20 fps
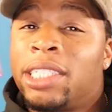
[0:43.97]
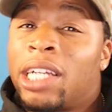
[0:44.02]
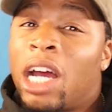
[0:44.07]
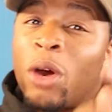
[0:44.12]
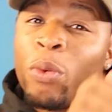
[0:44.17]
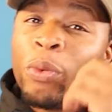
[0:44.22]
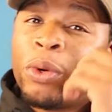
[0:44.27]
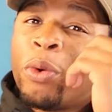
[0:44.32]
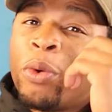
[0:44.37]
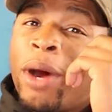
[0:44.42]
I
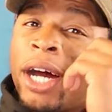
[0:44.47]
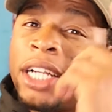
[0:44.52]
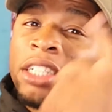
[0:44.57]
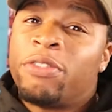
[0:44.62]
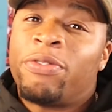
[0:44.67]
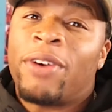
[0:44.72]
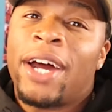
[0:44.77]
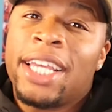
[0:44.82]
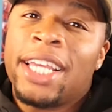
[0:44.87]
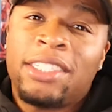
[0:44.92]
will watch
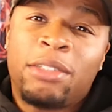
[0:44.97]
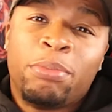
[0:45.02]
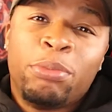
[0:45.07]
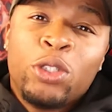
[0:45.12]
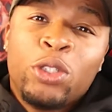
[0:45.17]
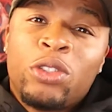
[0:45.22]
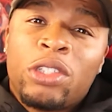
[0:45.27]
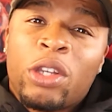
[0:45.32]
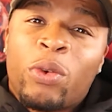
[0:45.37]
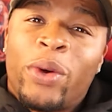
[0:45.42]
fights,
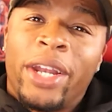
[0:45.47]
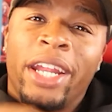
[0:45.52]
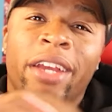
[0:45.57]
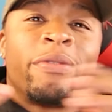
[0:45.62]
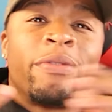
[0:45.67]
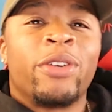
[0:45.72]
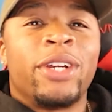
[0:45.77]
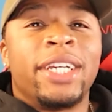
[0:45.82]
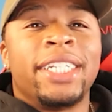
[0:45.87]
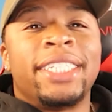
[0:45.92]
music,
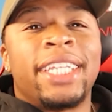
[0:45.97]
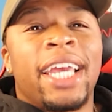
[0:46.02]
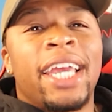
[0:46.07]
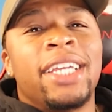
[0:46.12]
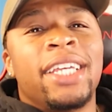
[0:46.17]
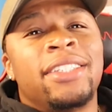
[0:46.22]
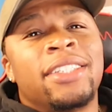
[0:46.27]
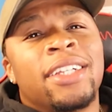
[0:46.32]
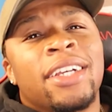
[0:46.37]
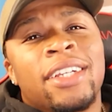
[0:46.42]
whatever it
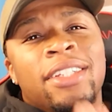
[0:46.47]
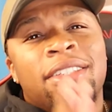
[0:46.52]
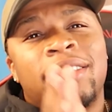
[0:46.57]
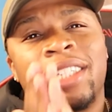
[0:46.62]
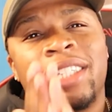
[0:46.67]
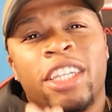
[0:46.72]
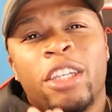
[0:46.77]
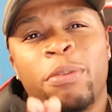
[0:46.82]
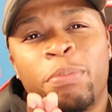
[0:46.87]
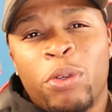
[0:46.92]
takes to
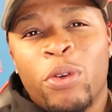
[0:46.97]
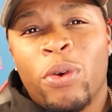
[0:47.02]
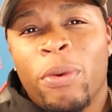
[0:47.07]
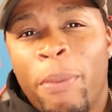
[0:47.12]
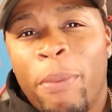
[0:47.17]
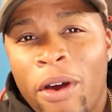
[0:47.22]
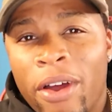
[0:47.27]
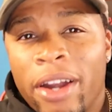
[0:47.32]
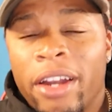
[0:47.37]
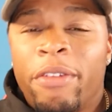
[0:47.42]
keep you a
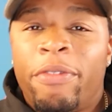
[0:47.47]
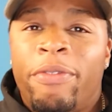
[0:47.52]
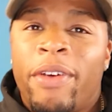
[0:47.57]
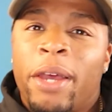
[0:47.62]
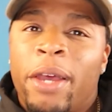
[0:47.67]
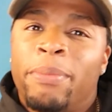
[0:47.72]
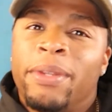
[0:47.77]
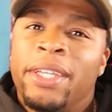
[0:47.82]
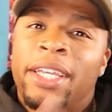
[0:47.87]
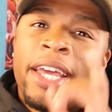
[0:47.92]
part of the
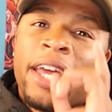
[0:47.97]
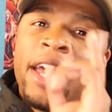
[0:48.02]
family.